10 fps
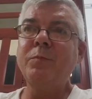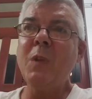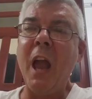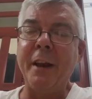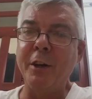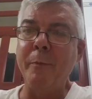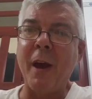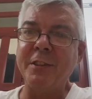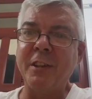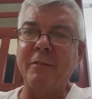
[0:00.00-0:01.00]
And
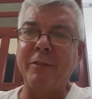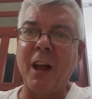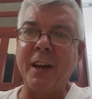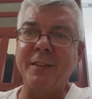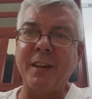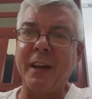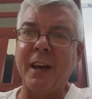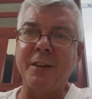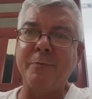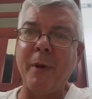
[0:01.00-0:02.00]
domestic flights, I
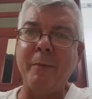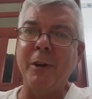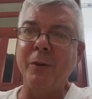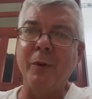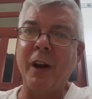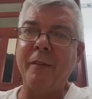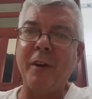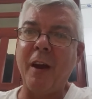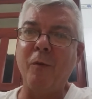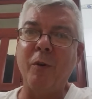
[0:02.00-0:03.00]
guess maybe you would have
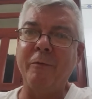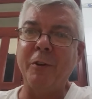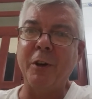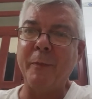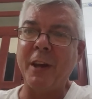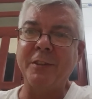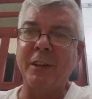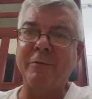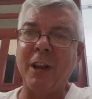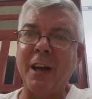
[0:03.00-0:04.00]
to have one for
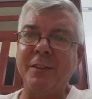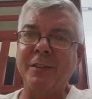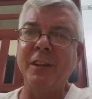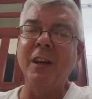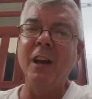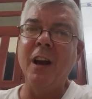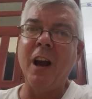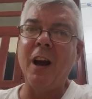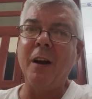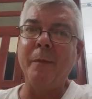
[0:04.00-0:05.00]
domestic flights.
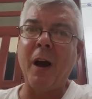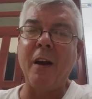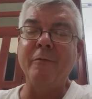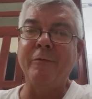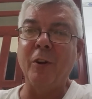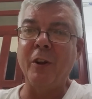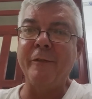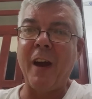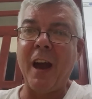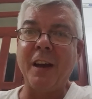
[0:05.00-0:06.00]
I'm fully
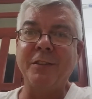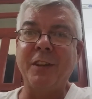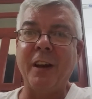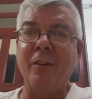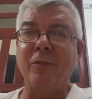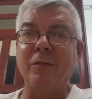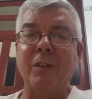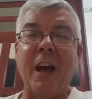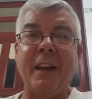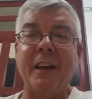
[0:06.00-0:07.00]
vaxxed. I don't
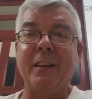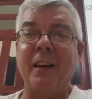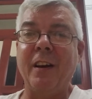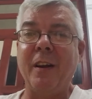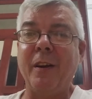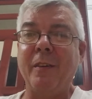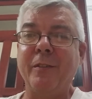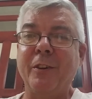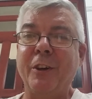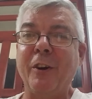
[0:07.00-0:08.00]
like it, and I
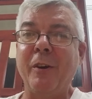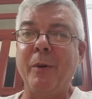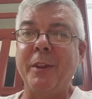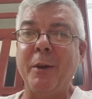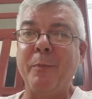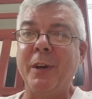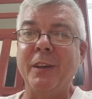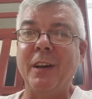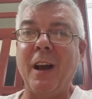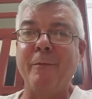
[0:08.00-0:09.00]
don't agree with it,
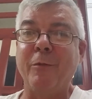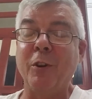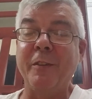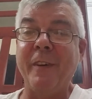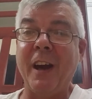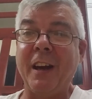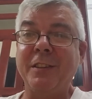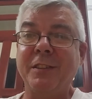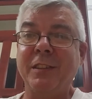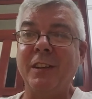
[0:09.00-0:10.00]
but I'm fully
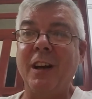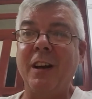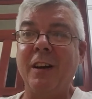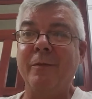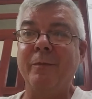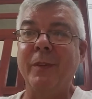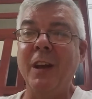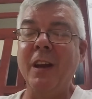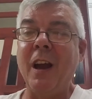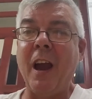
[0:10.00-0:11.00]
vaxxed.
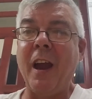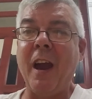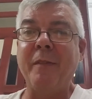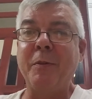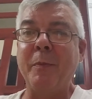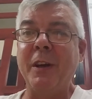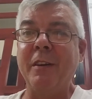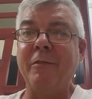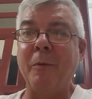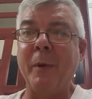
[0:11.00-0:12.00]
I have to be
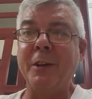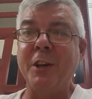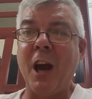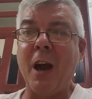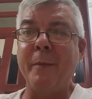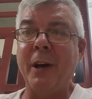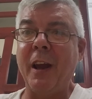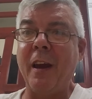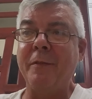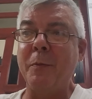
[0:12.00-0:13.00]
for my job, and I
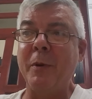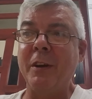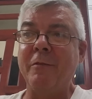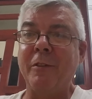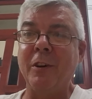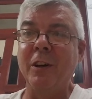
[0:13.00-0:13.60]
have to be for